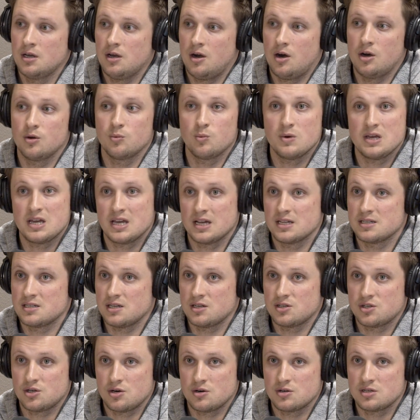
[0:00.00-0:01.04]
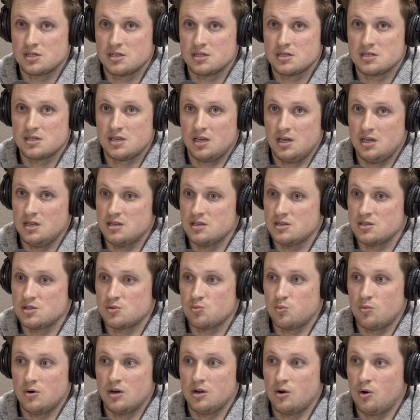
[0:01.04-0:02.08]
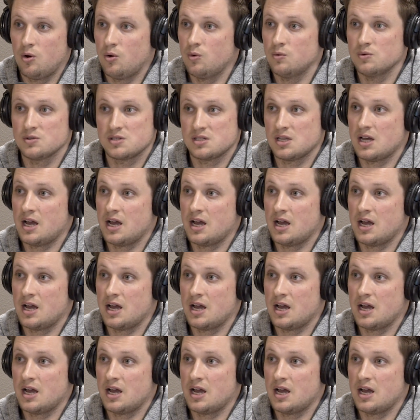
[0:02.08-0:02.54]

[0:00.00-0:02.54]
on weekends at churches is what holds